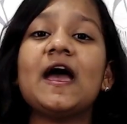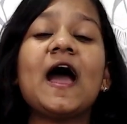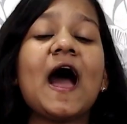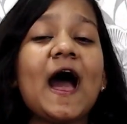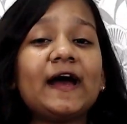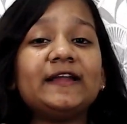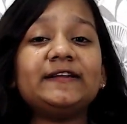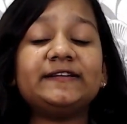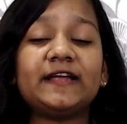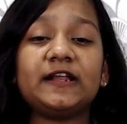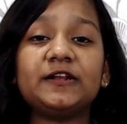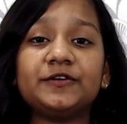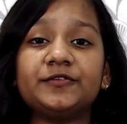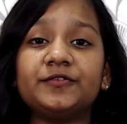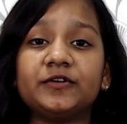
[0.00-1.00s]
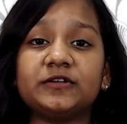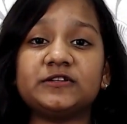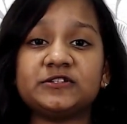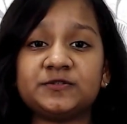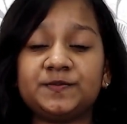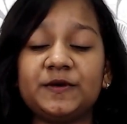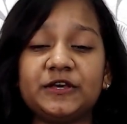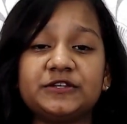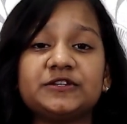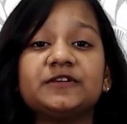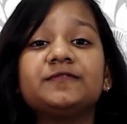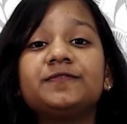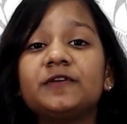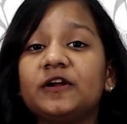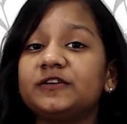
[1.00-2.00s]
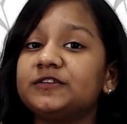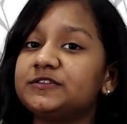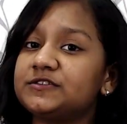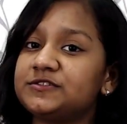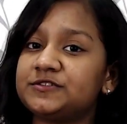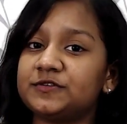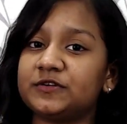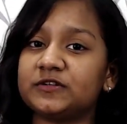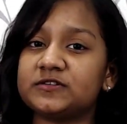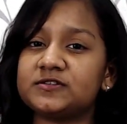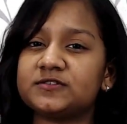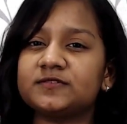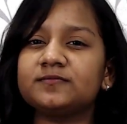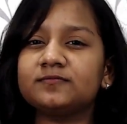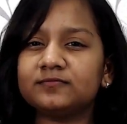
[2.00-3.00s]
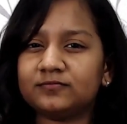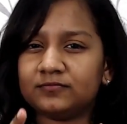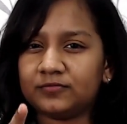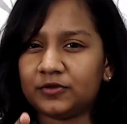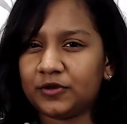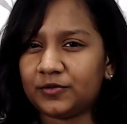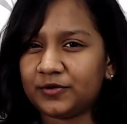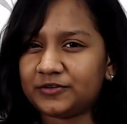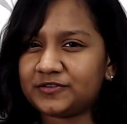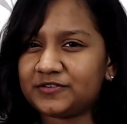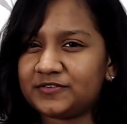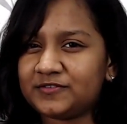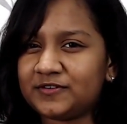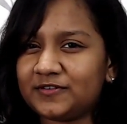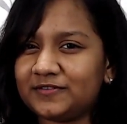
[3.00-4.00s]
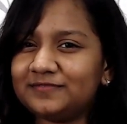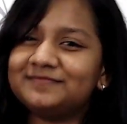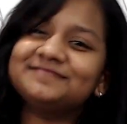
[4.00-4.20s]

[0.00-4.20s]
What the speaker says: and deliver the speech in front of the students. You interested?